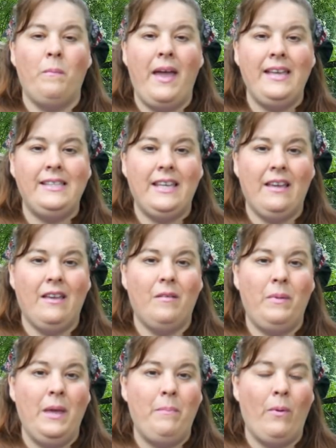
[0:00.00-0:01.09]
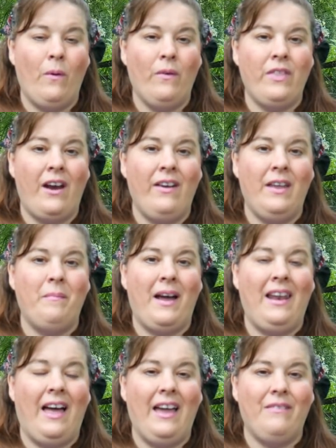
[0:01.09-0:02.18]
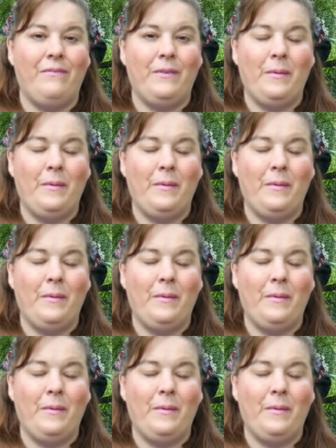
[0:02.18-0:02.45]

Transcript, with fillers: amazing people that are in my life.